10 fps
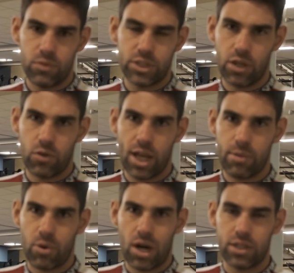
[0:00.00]
single leg
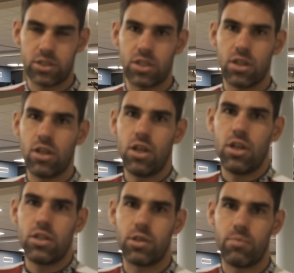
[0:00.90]
press,
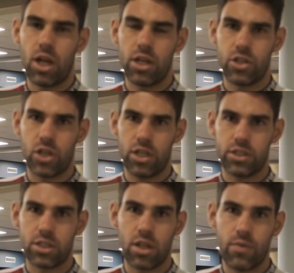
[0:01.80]
some
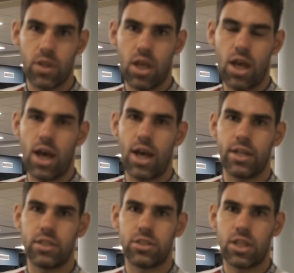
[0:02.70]
lunges
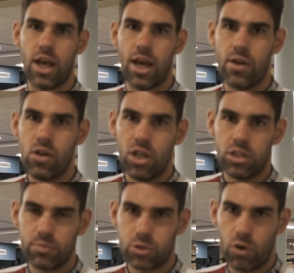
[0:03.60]
and
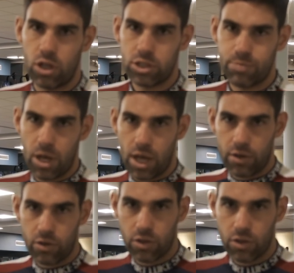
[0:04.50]
some squats, but